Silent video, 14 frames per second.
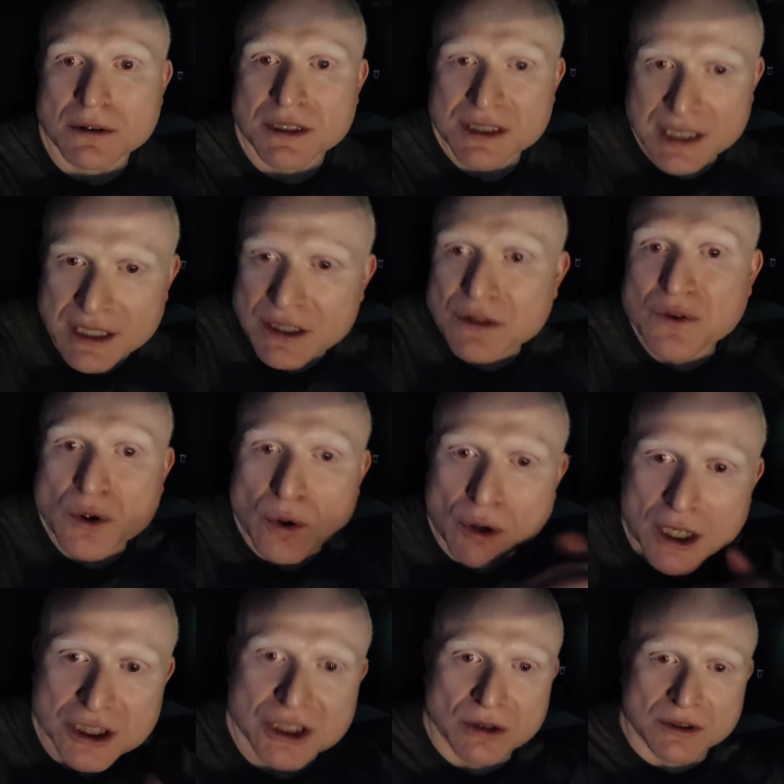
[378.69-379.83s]
You see, you've
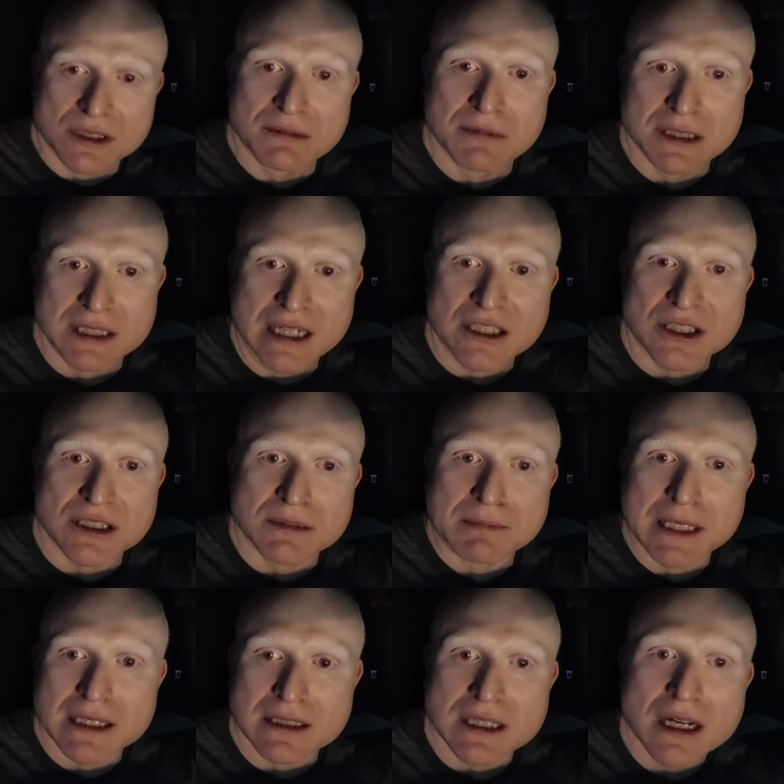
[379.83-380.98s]
crushed those limitations
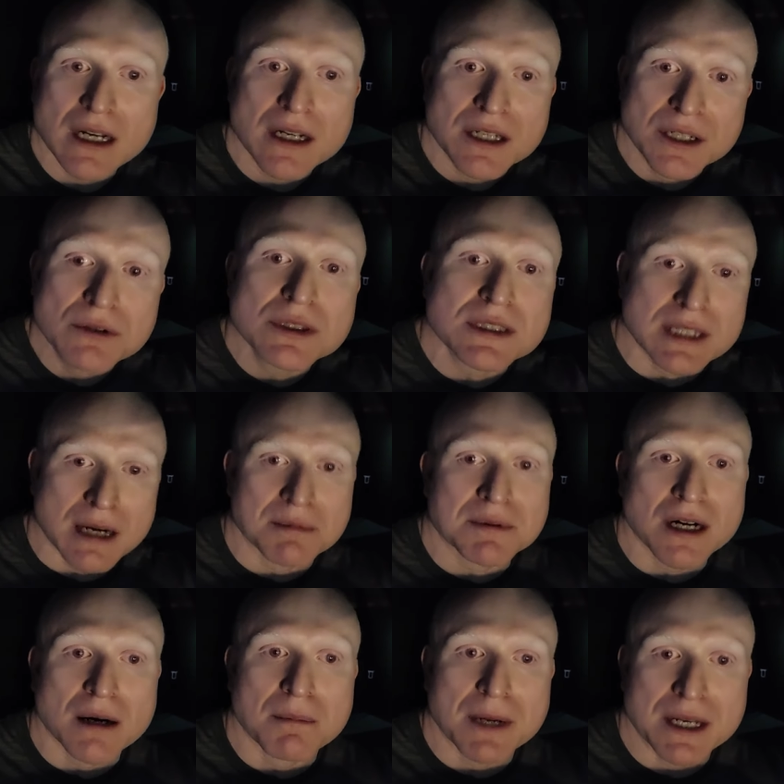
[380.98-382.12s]
because you stepped
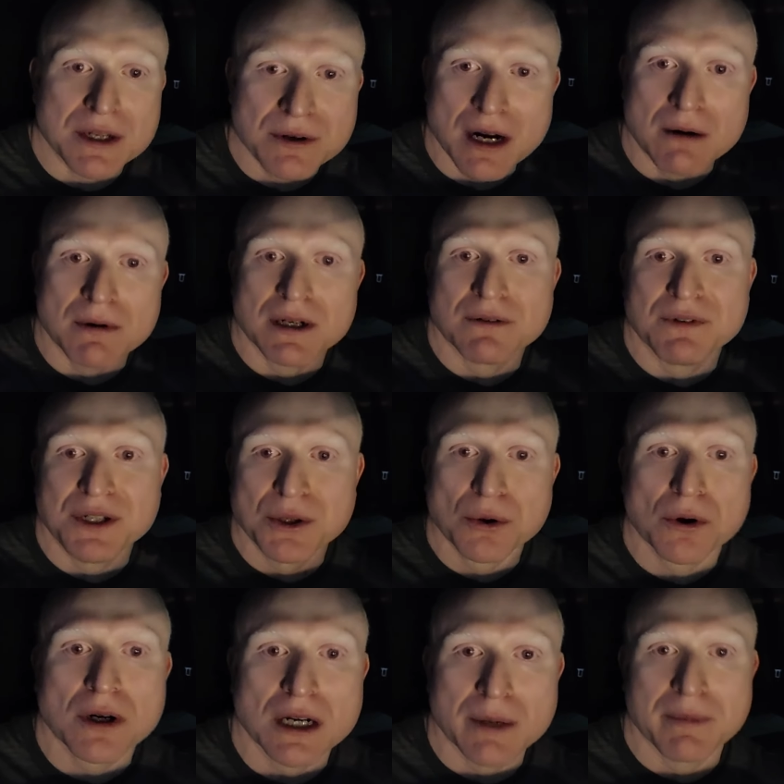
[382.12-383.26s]
up and you got rid of
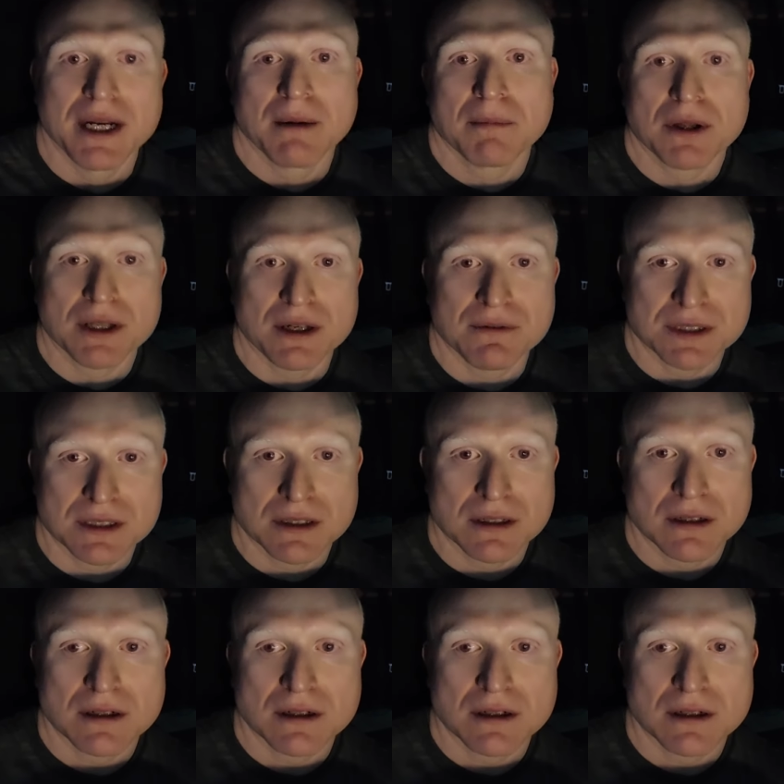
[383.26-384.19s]
your limiting beliefs.